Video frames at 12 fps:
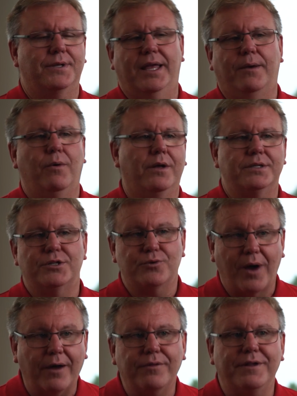they're like, well, it's
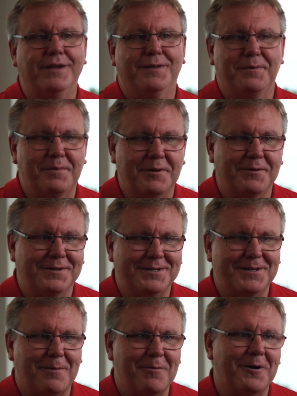drouthy in the middle of
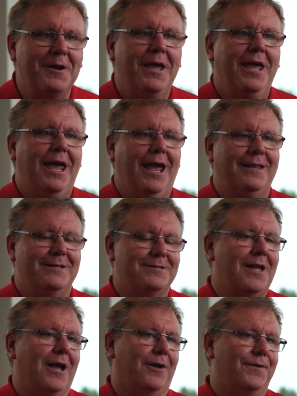summer and it's
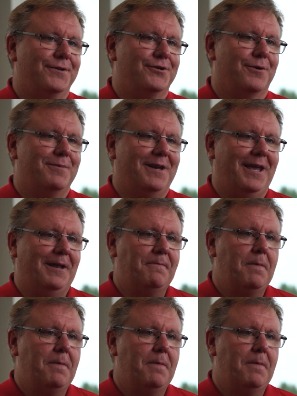not going to germinate.